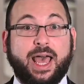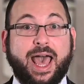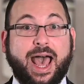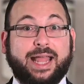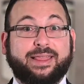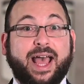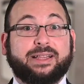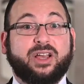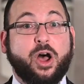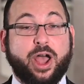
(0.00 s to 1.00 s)
At that
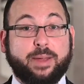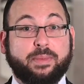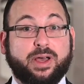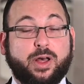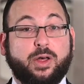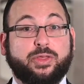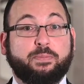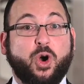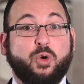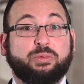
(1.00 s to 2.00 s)
time, the
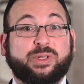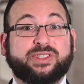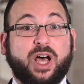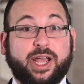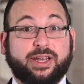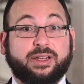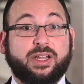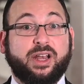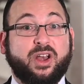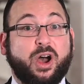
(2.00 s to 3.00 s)
Pope resided
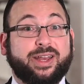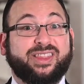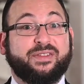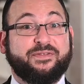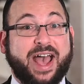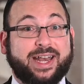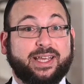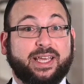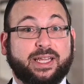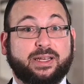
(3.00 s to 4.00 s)
not in the
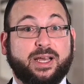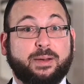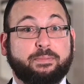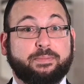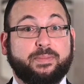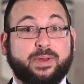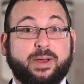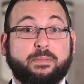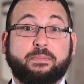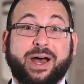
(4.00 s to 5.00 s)
Vatican,
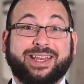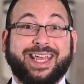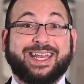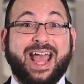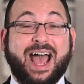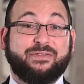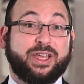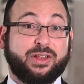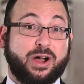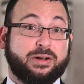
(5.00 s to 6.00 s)
but in
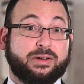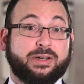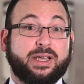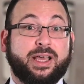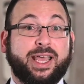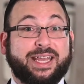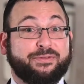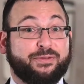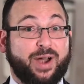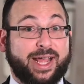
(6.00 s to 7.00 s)
Avignon, in
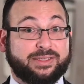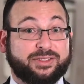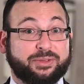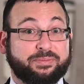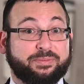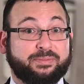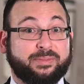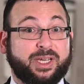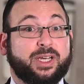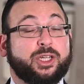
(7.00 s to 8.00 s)
France.
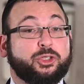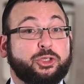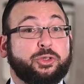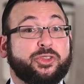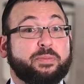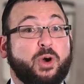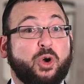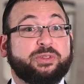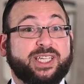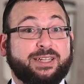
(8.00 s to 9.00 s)
Due to the
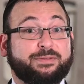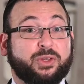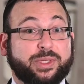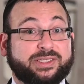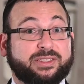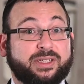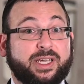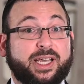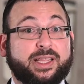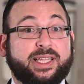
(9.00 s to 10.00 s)
Pope's influence,
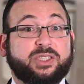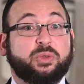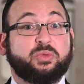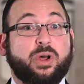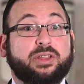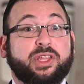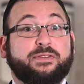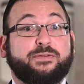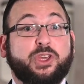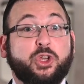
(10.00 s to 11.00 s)
this was one of the
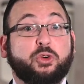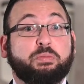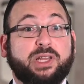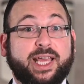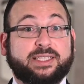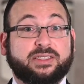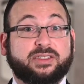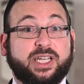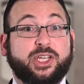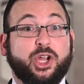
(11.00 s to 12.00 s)
few places
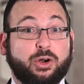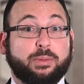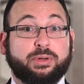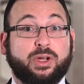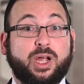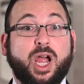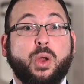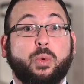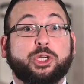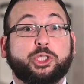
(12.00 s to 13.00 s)
in Europe
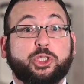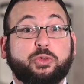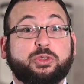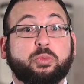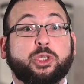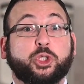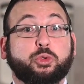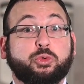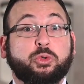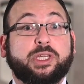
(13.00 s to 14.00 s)
where Jews were
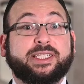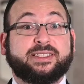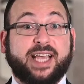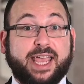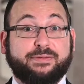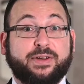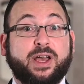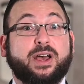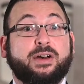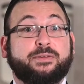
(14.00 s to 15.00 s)
truly safe
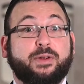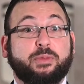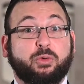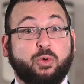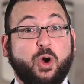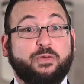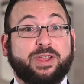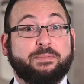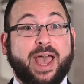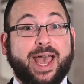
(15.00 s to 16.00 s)
from the
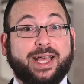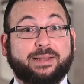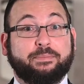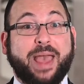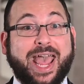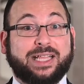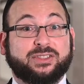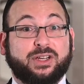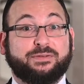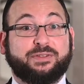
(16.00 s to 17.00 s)
roving
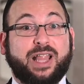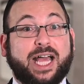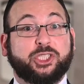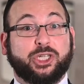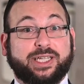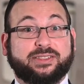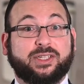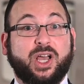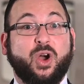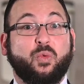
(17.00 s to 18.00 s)
bands of flagellants
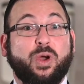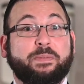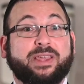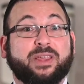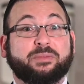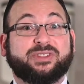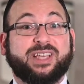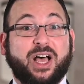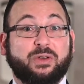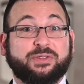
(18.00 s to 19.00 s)
whipping
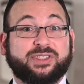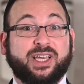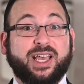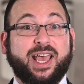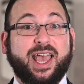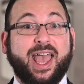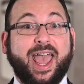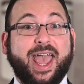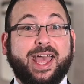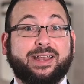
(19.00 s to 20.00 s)
themselves
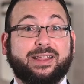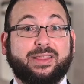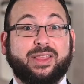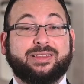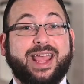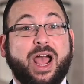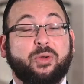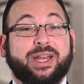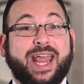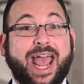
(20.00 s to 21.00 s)
and the
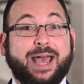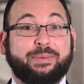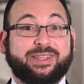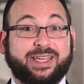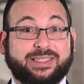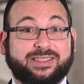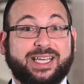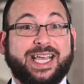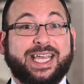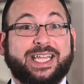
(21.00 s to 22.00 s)
town inhabitants
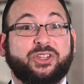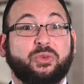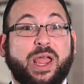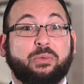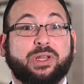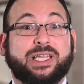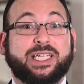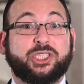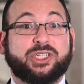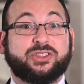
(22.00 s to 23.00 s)
into a
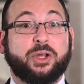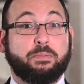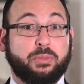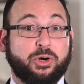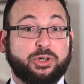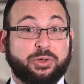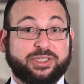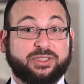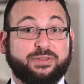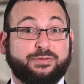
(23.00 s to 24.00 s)
religious,
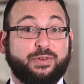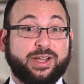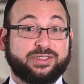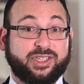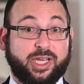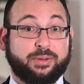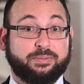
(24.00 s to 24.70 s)
murderous frenzy.